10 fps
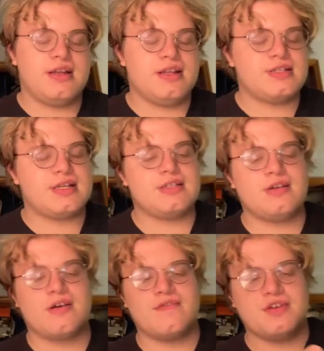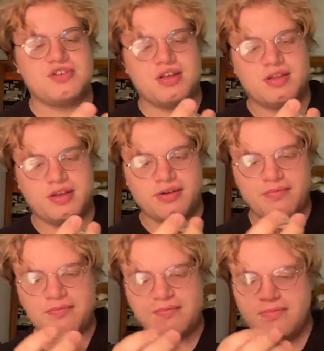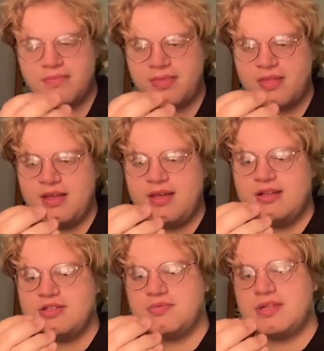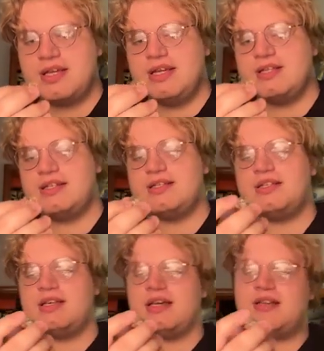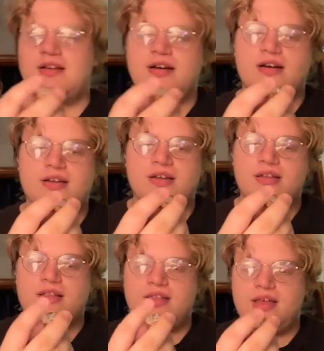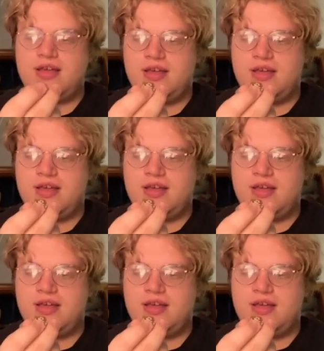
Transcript: a starfish in here. It's really easy to see it on the